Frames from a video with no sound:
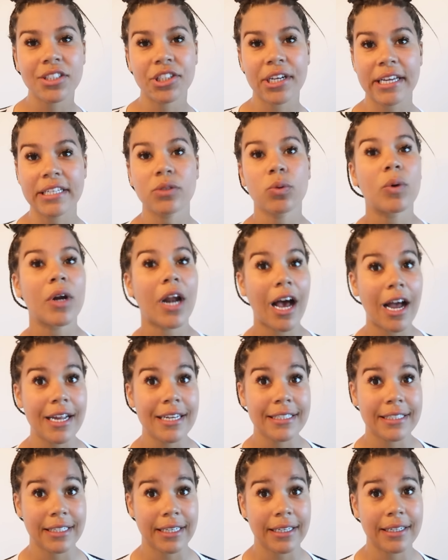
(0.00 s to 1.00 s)
suggest what
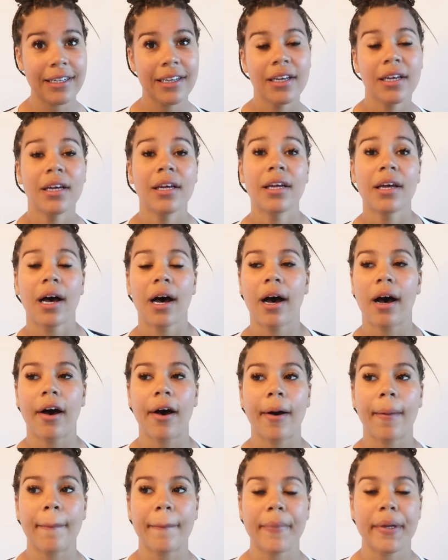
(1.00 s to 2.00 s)
I did
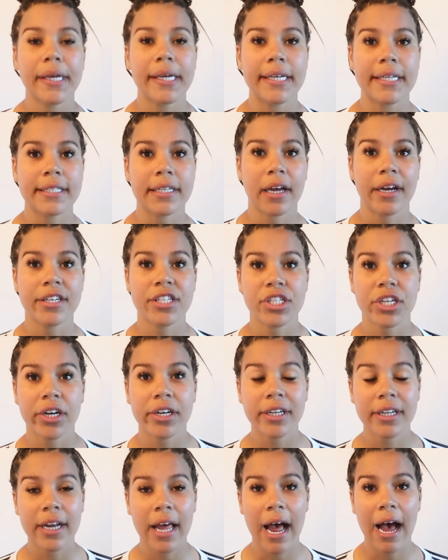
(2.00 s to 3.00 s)
is I
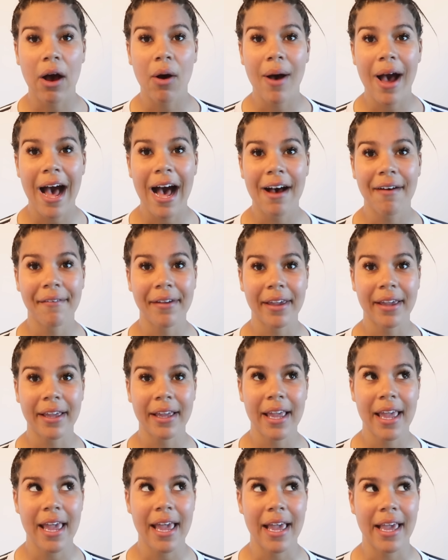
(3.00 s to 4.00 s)
started out
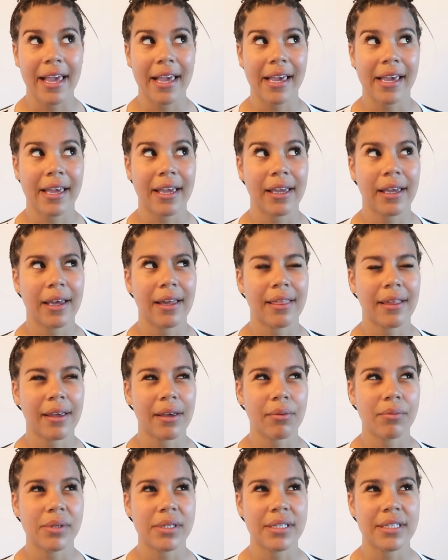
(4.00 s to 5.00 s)
having I
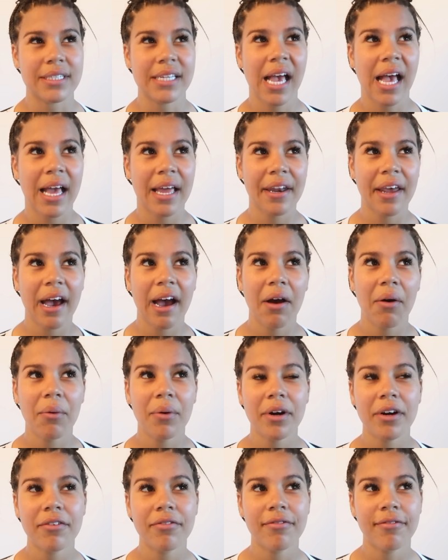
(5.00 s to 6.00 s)
think it was a
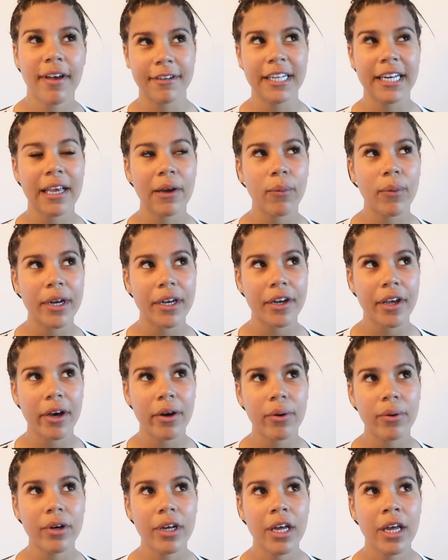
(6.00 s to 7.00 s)
10-hour feeding
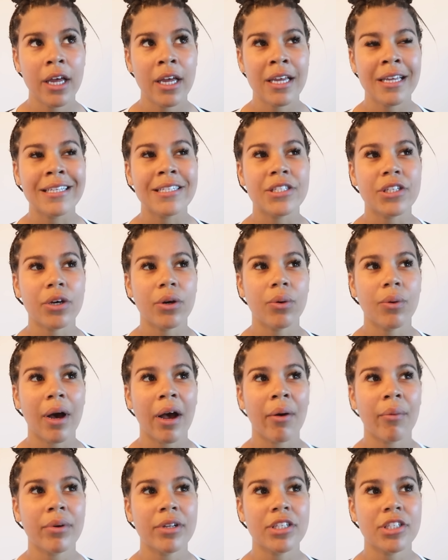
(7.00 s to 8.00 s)
window. And
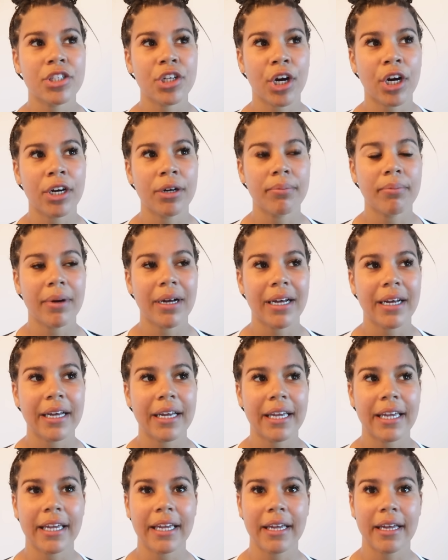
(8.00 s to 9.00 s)
so I would start
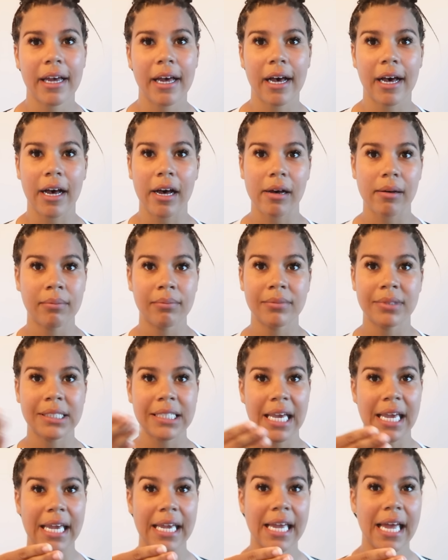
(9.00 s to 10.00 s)
my
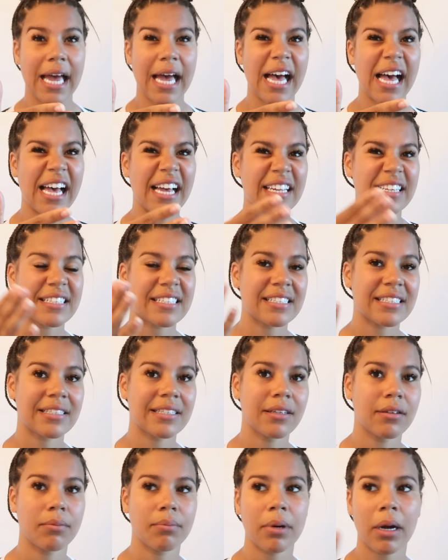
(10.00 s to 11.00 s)
day
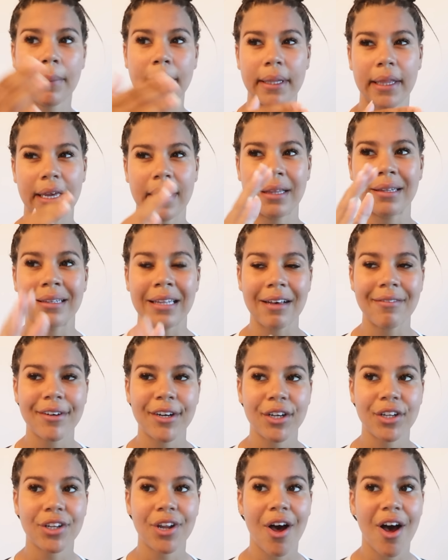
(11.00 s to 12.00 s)
at probably like
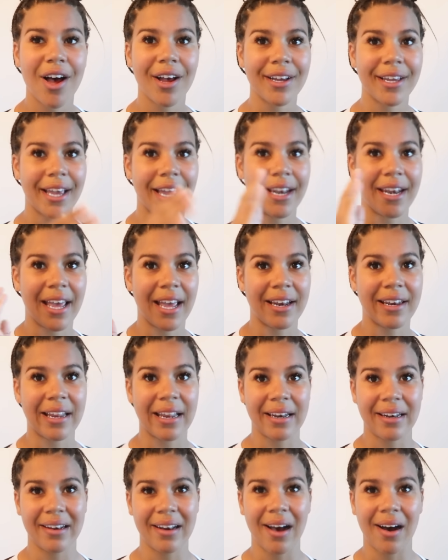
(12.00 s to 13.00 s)
11 o'clock and
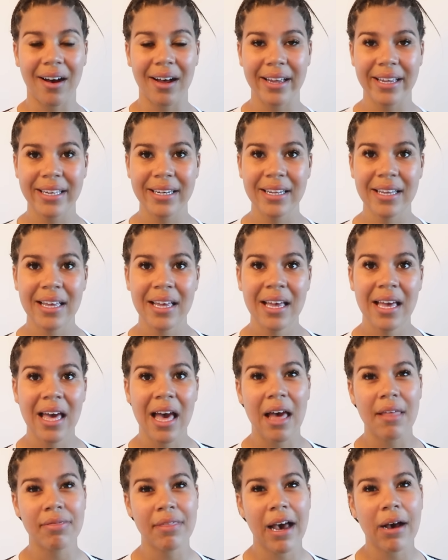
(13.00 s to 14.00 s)
end at 9.
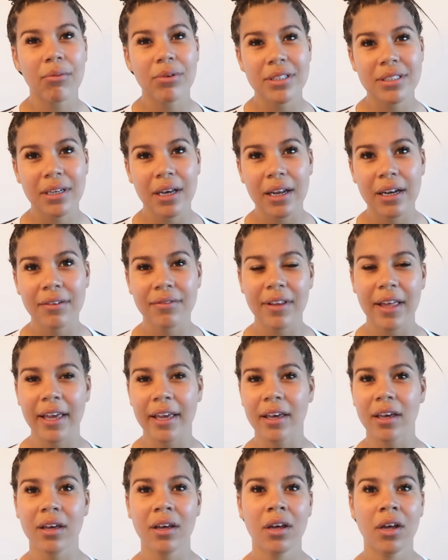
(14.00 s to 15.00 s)
And that was kind of
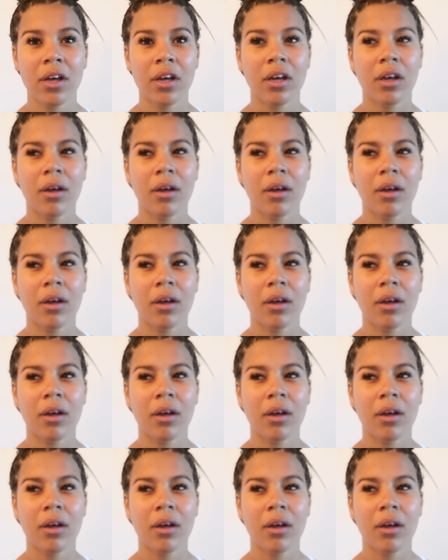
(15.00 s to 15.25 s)
like